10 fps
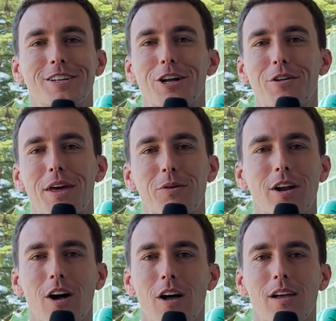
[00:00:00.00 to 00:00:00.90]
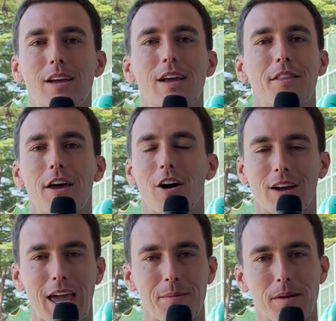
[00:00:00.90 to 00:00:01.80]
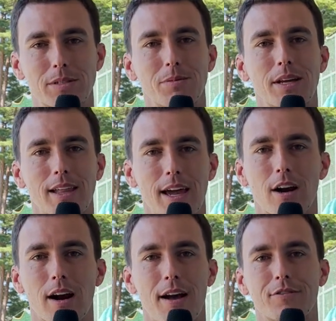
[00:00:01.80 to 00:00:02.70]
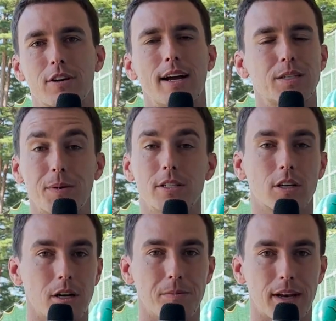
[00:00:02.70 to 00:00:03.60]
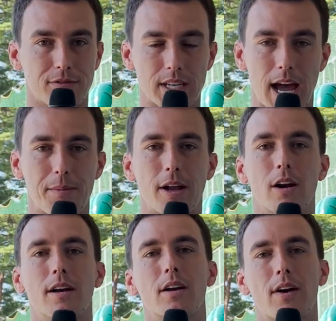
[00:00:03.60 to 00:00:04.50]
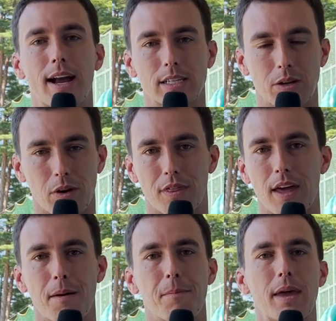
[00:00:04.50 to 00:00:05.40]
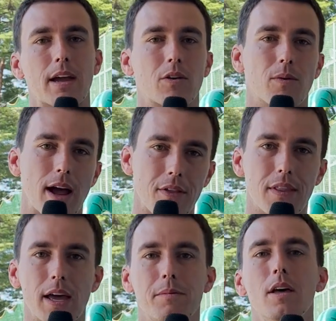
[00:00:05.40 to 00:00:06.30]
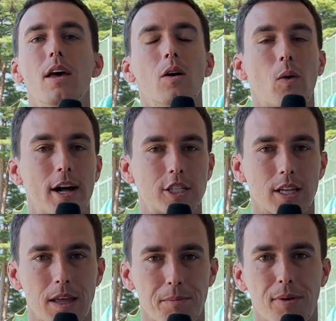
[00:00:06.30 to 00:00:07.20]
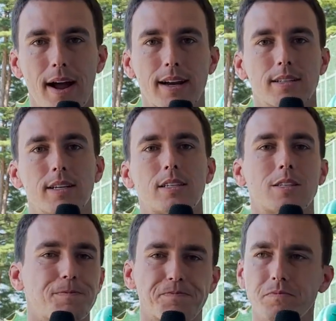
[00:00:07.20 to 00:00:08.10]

You know, they all came up to me later after I spent a good bit of time here interacting with them, being around them, watching them practice,